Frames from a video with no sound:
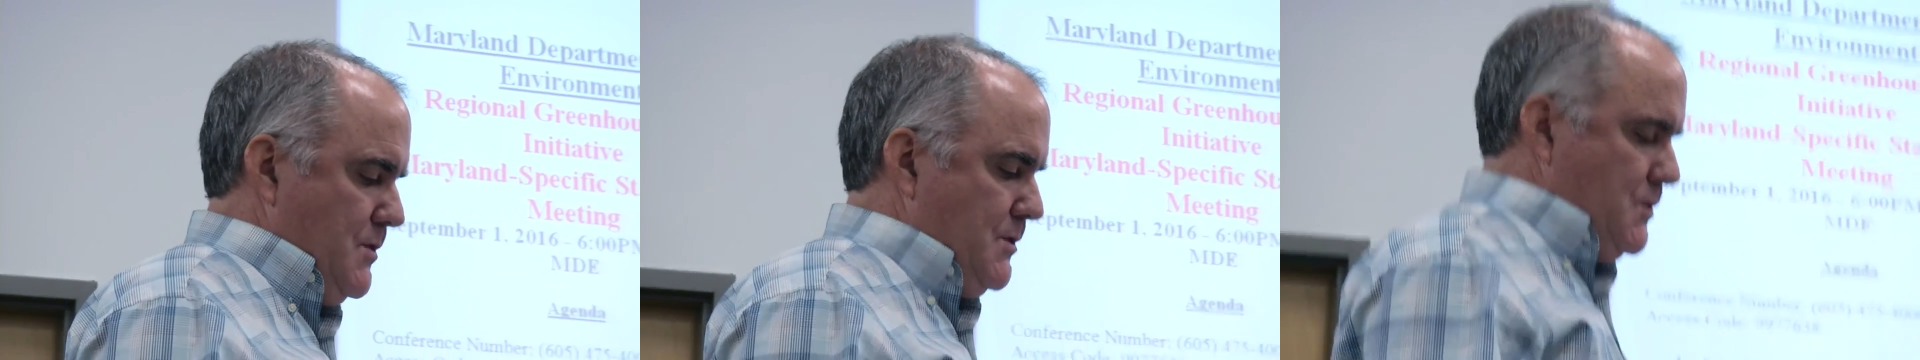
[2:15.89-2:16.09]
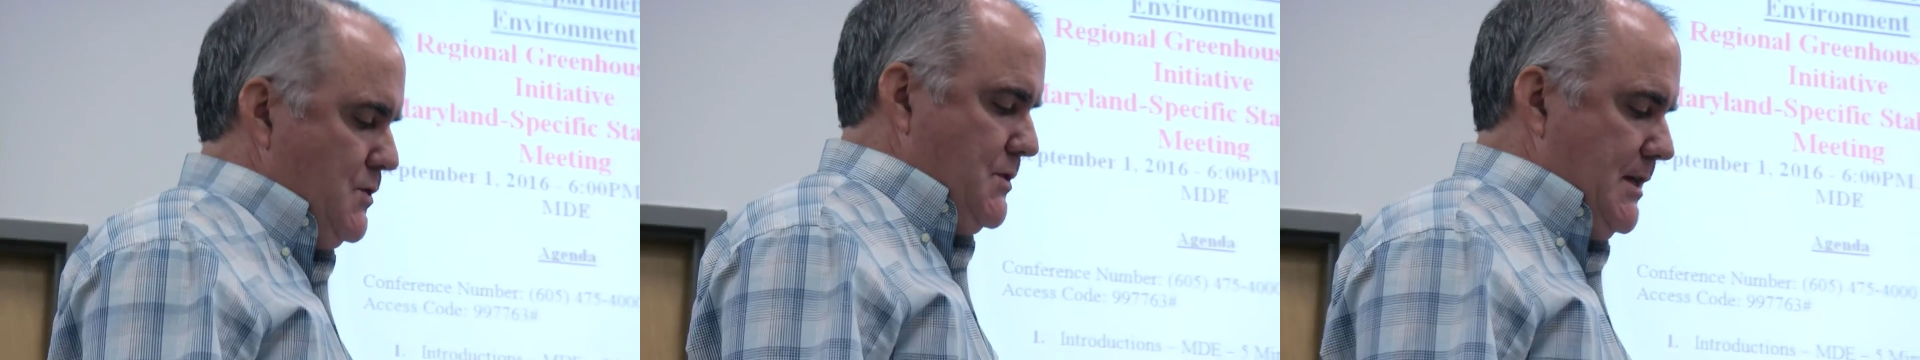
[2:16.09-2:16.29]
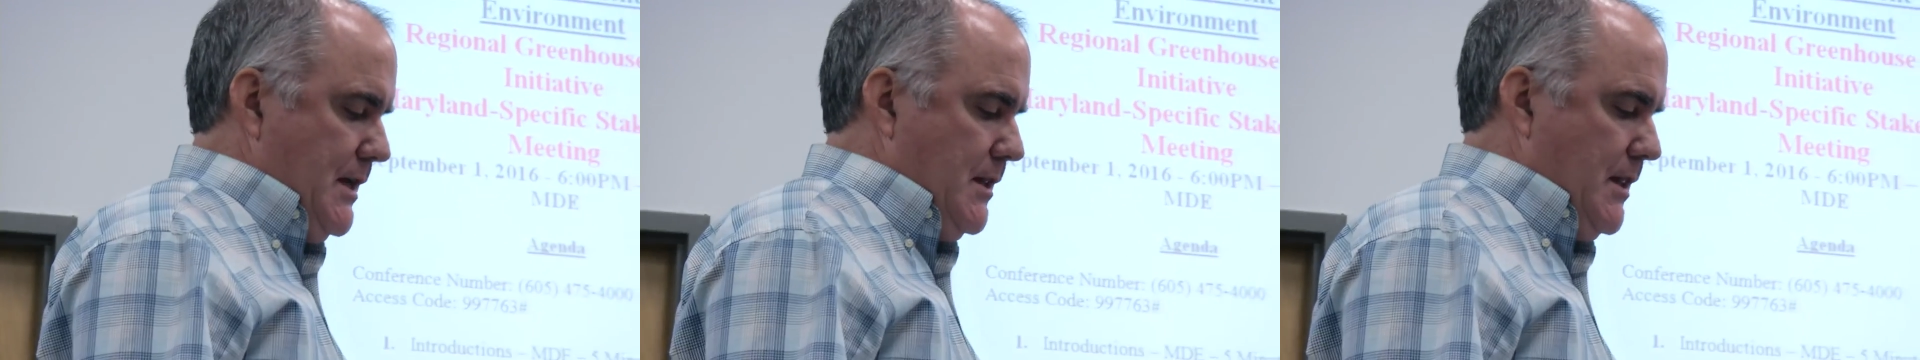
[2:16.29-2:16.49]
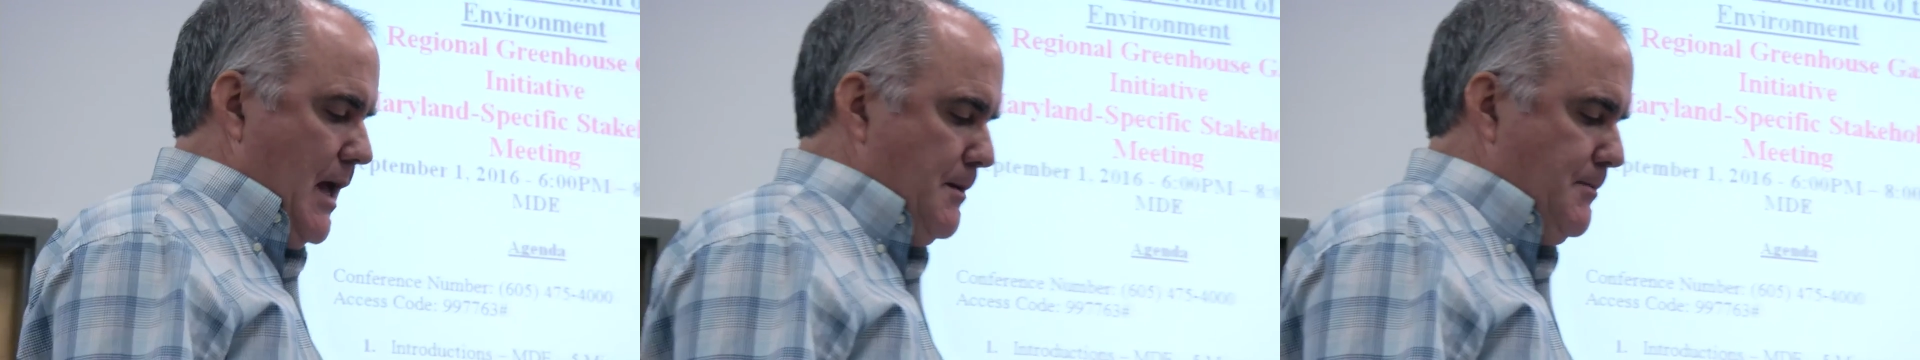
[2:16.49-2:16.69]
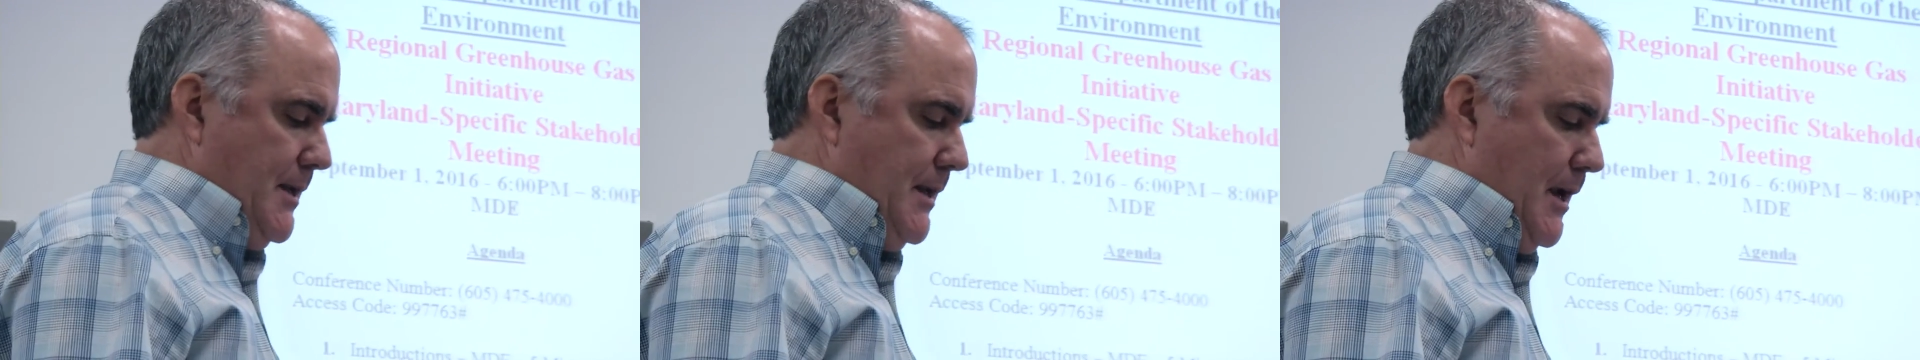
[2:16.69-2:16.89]
reducing
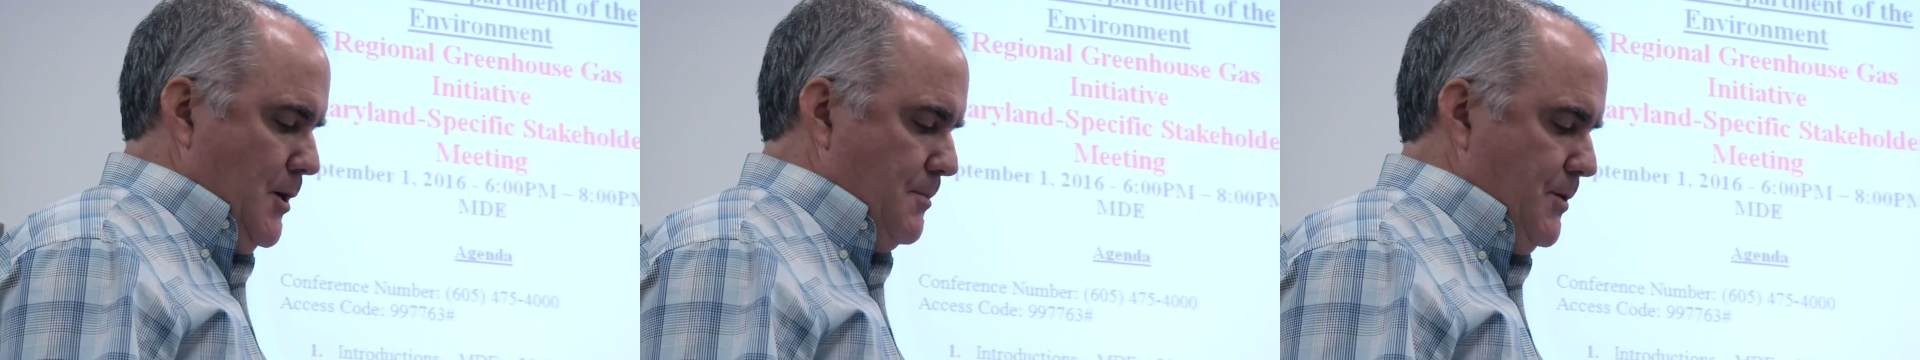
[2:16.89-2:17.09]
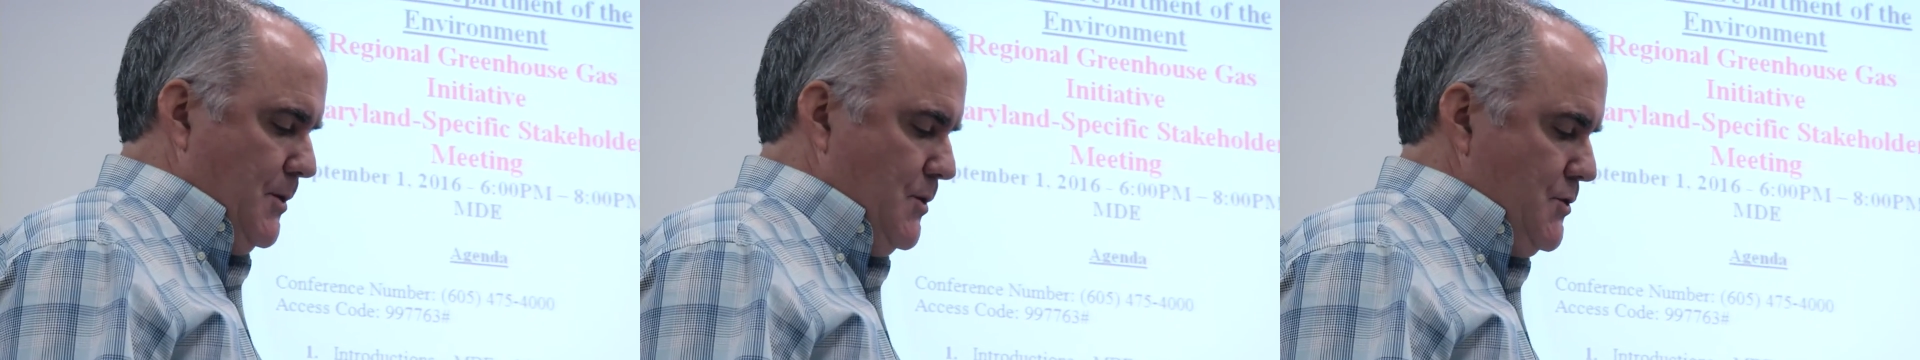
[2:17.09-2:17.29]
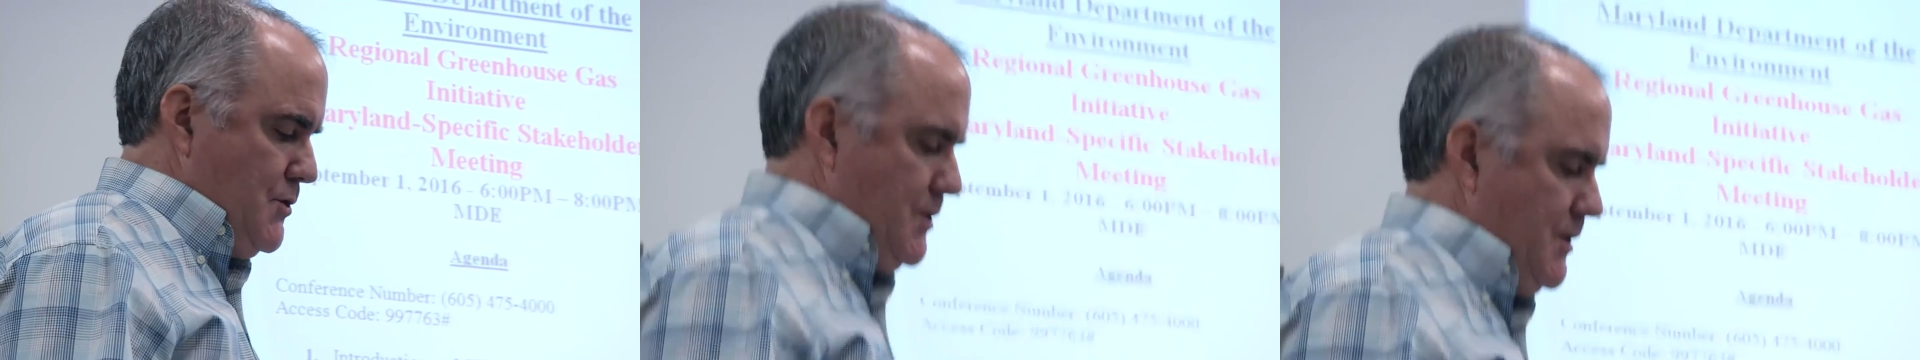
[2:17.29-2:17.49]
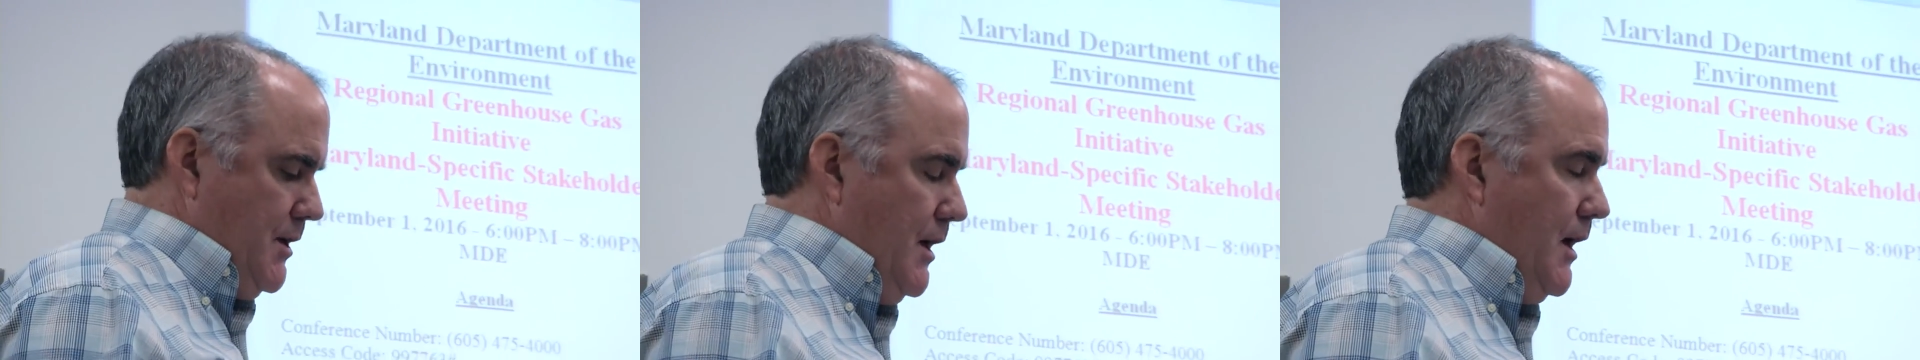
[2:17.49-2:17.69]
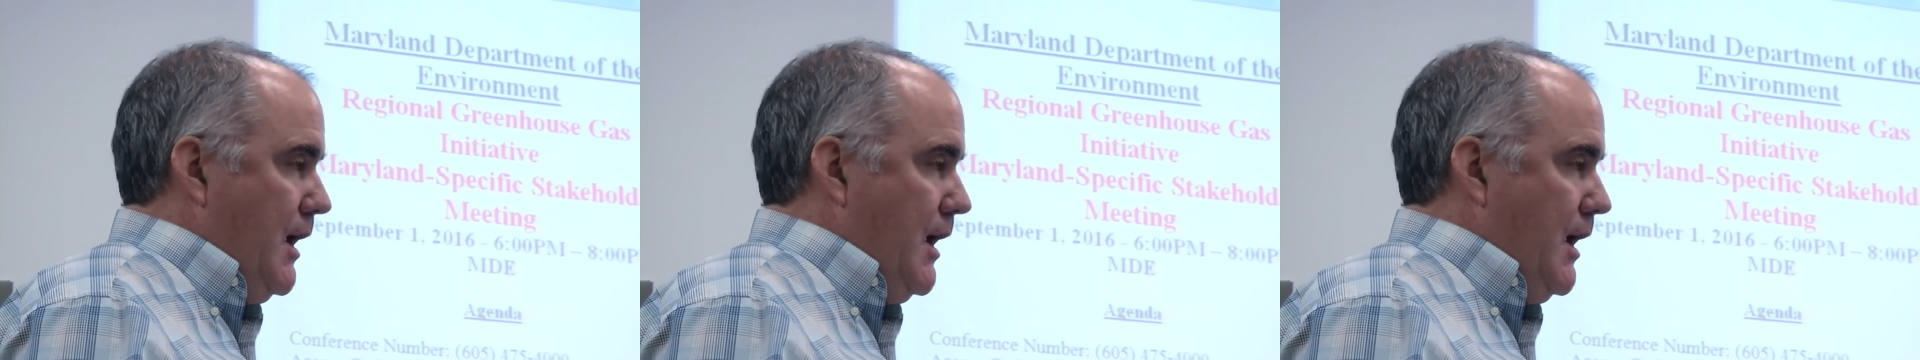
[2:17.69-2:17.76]
climate and air pollution